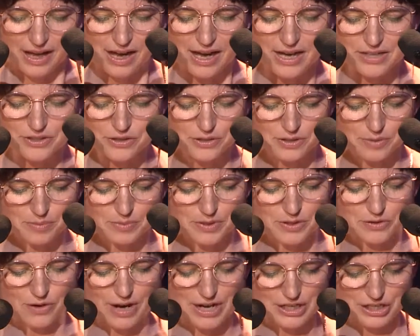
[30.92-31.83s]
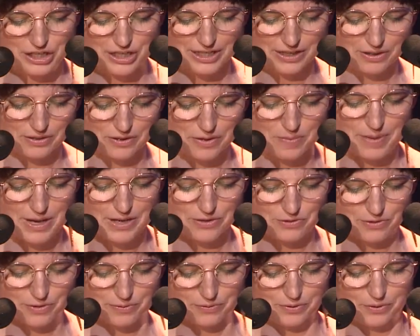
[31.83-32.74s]
I do some stretching on the
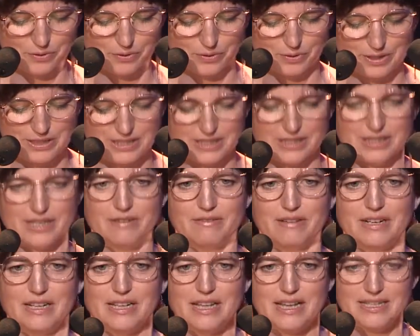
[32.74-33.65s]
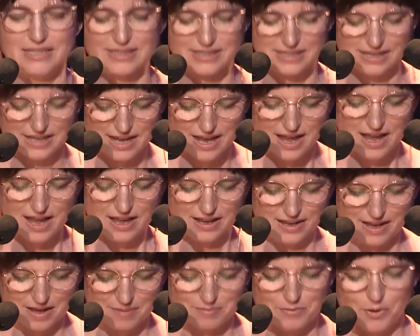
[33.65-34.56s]
bedroom floor until I realize
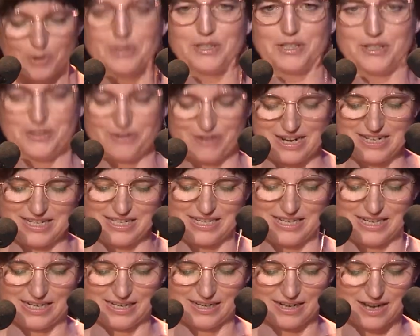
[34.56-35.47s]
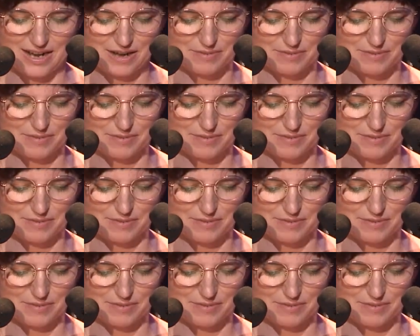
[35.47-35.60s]
I'm not stretching.